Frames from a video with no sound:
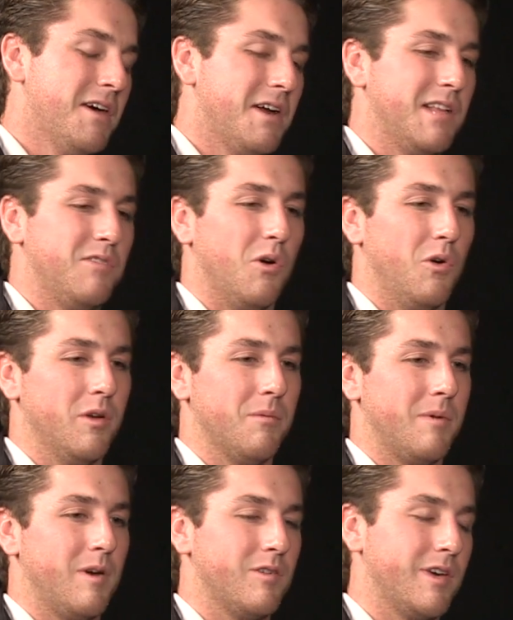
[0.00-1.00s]
I told
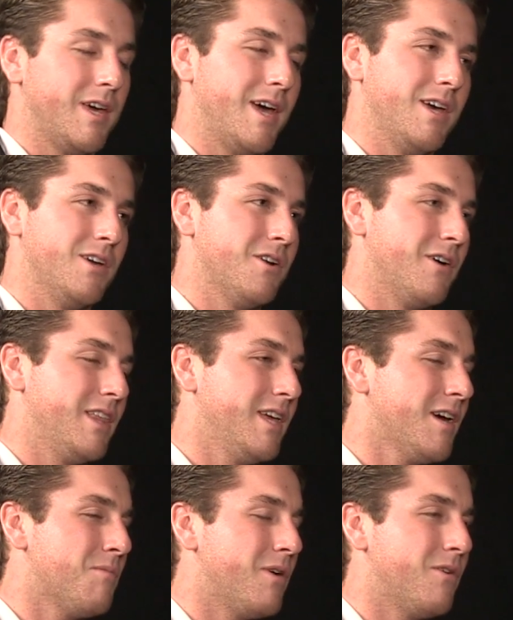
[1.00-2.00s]
him, I was like, hey, I
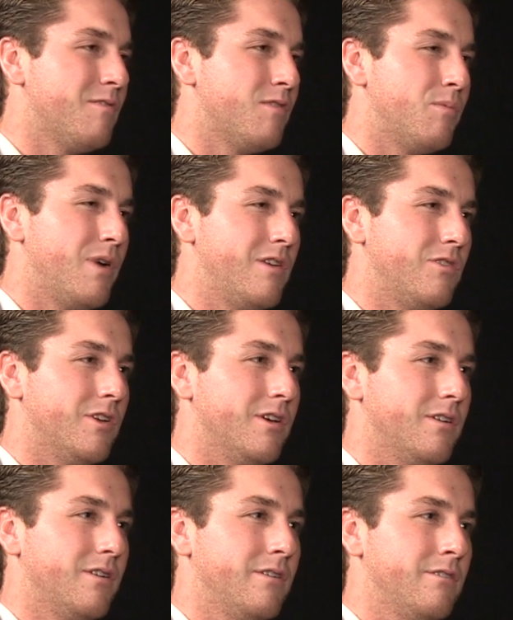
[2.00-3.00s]
think I might run for president.